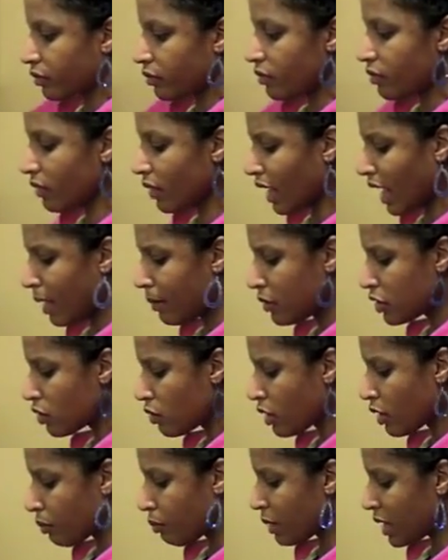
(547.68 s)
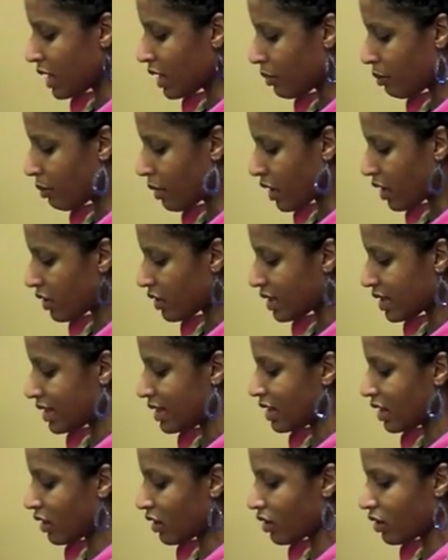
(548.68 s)
I'm doing peanut butter,
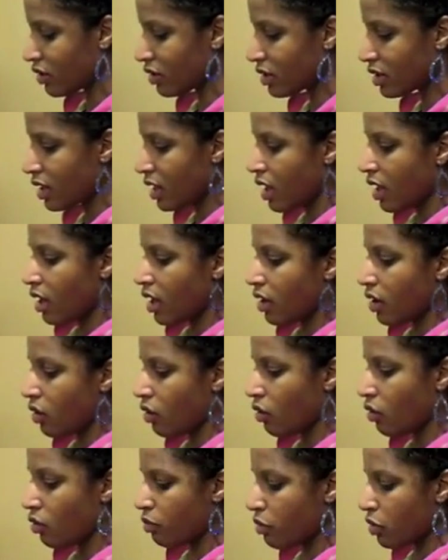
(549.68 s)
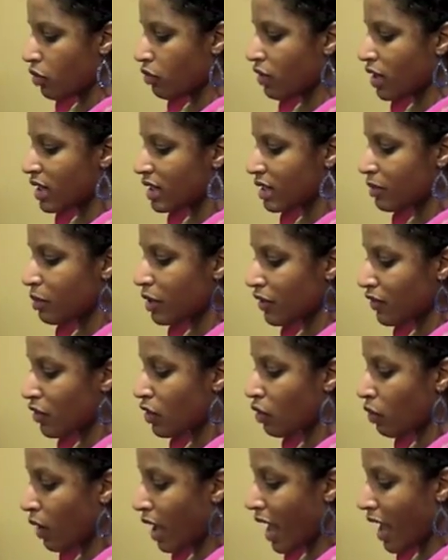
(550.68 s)
Snickers, oatmeal, raisin, but if you don't
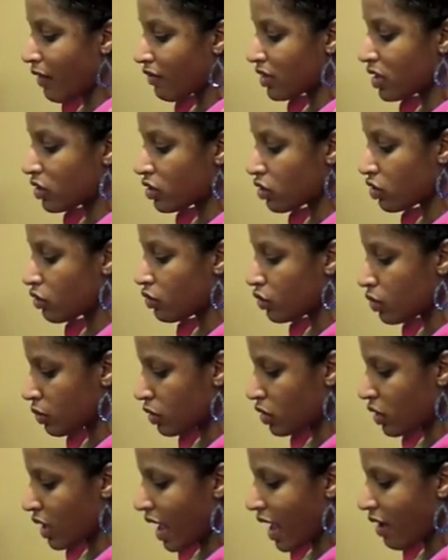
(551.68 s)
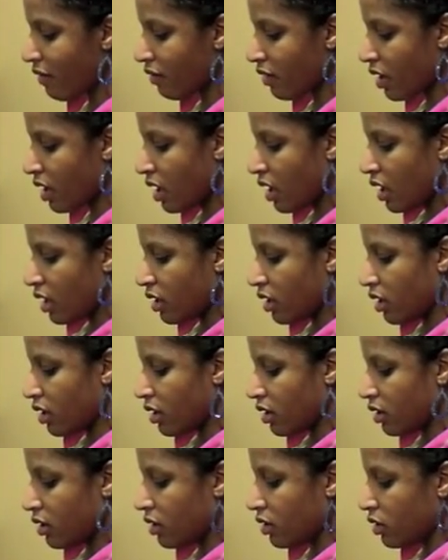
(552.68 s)
have this, use what you have.
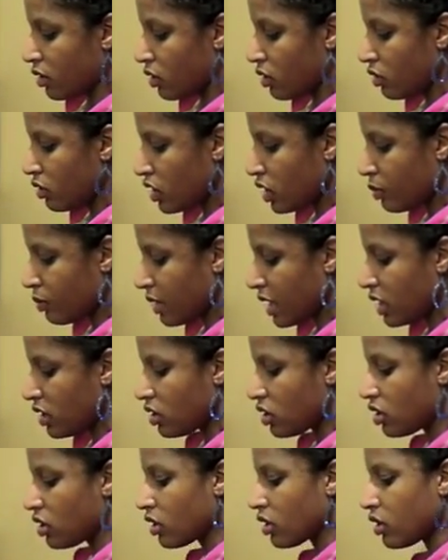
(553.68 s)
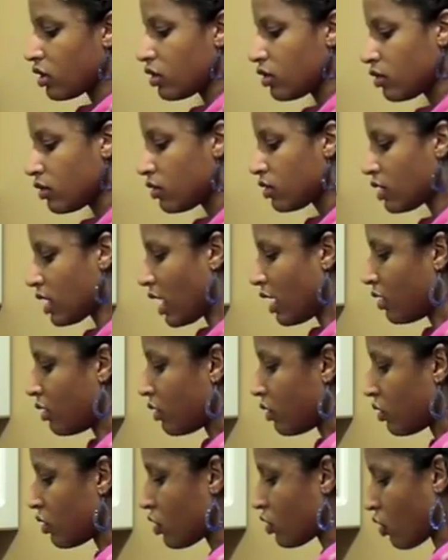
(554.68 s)
Use just plain sugar. Use, I don't know,
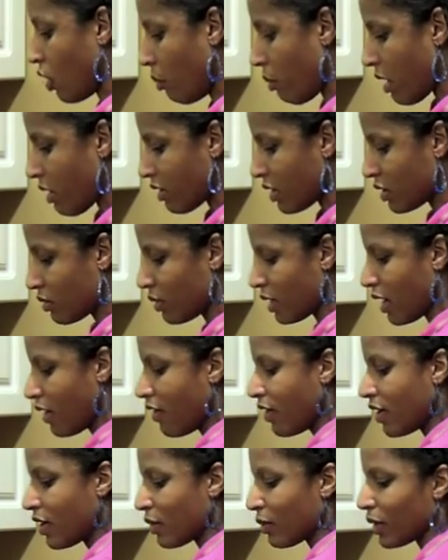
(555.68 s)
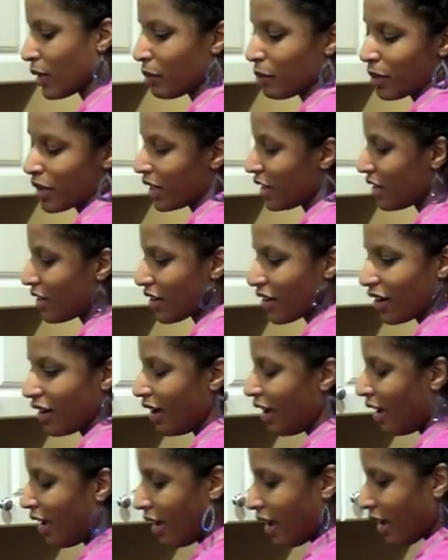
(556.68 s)
strawberries, whatever you want to put in your
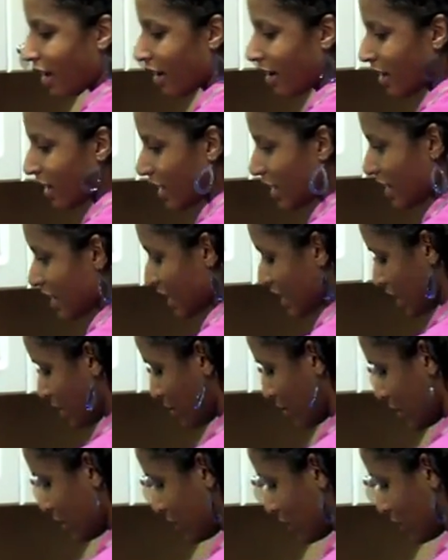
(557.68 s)
cookies. That's up to you.